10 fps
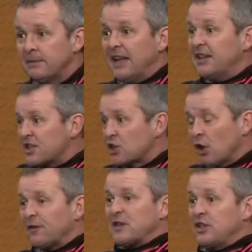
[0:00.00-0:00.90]
And this
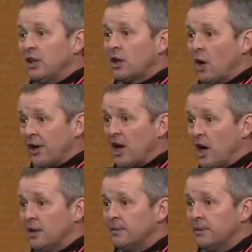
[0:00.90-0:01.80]
stuff is still going
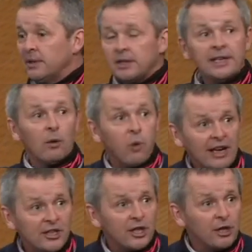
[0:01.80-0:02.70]
on. Now,
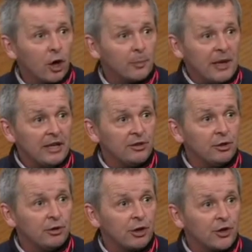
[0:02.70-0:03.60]
when is the European
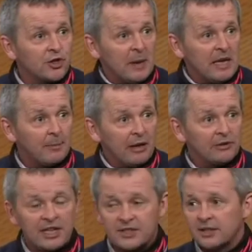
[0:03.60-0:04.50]
Union going to speak
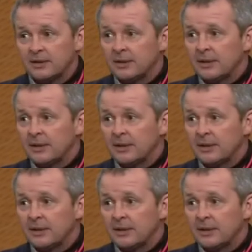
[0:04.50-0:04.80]
about this?